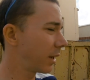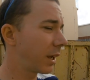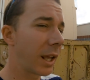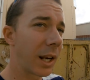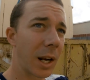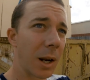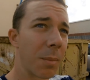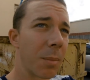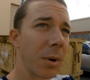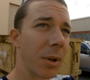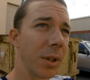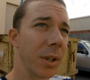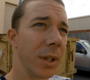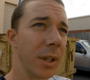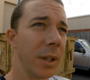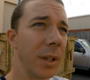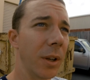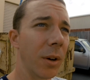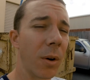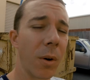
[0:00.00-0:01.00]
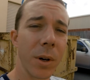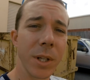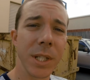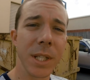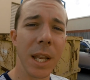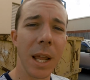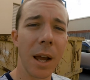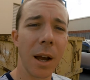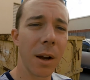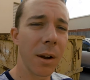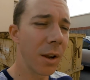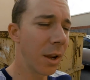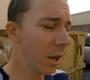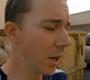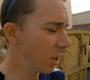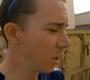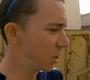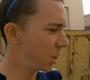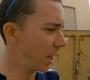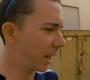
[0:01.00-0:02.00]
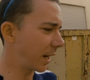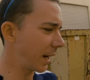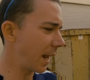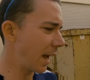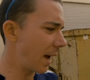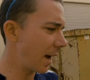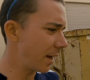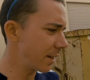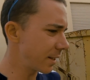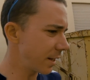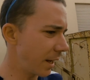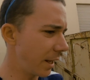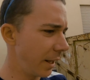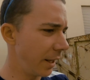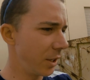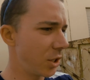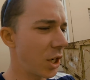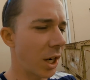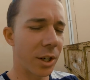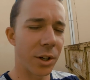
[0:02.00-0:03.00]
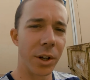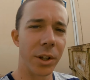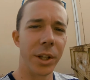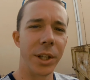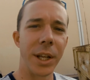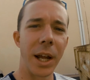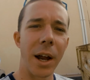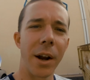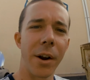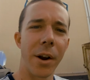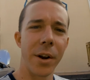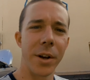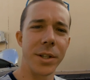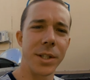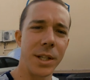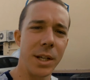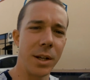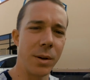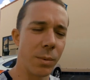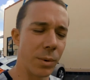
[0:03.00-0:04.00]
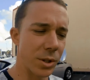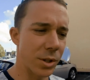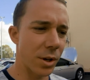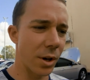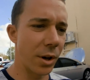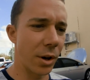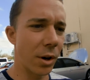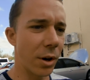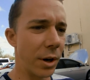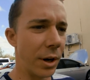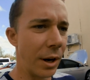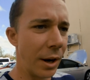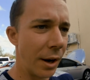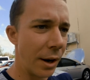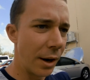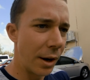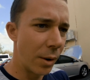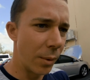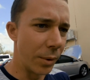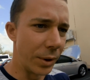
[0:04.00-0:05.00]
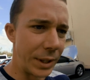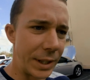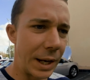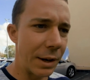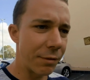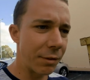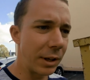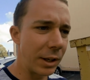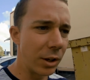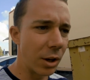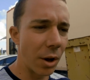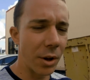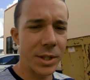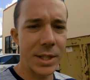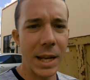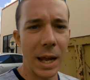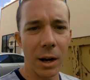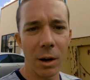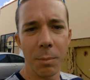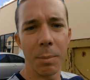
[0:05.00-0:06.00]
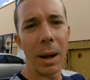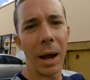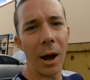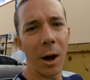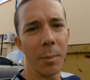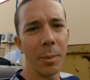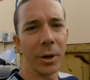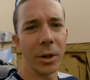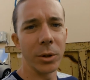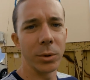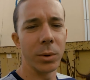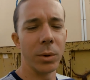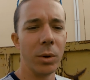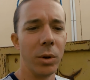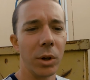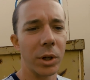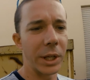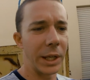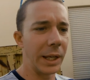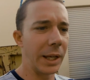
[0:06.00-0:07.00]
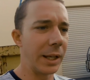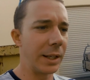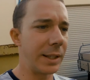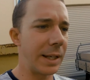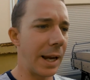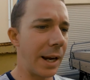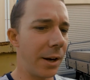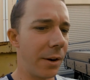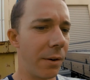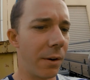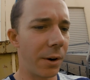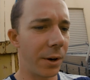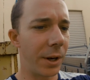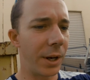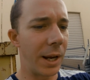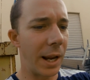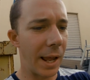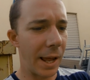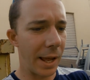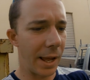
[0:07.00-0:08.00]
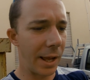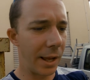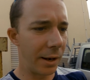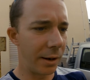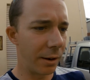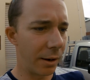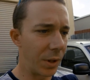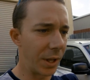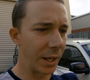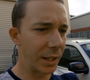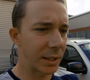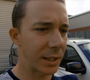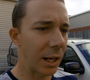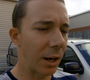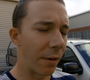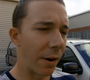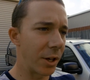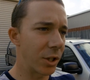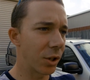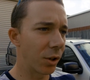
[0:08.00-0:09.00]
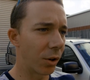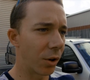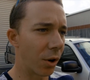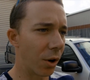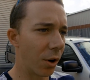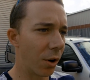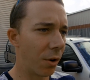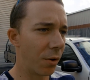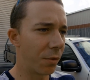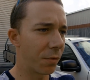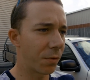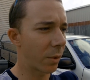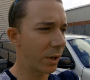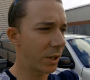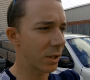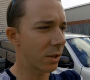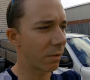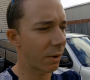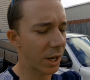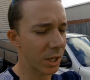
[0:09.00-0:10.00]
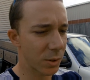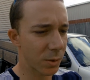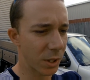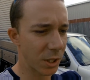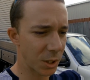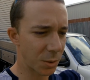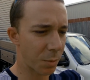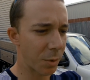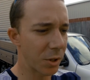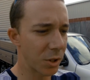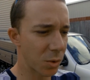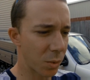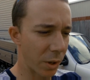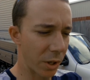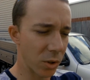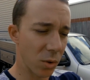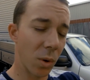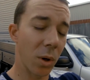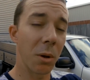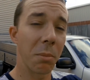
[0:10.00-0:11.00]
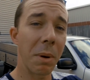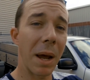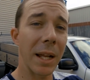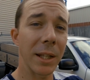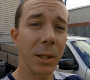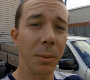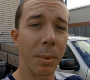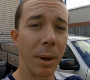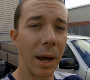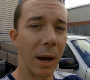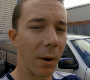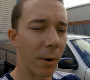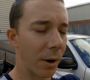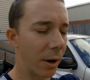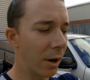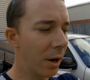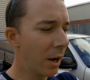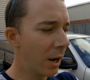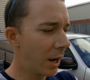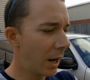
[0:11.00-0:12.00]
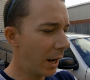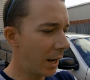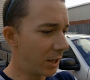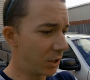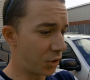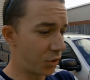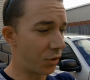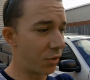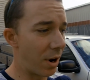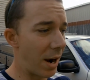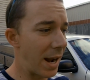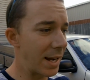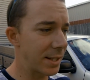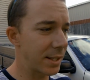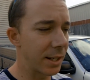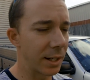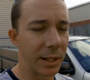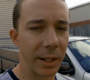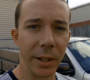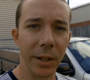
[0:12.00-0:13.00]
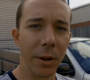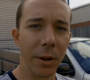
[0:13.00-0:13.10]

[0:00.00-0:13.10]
get it up on the hoist now, check it out, and then chuck it on the dyno to see what's going on. We definitely know it's down in power because we were looking at data on it, and the acceleration curve, Queensland Raceway sprints where it's all about the power, is drastically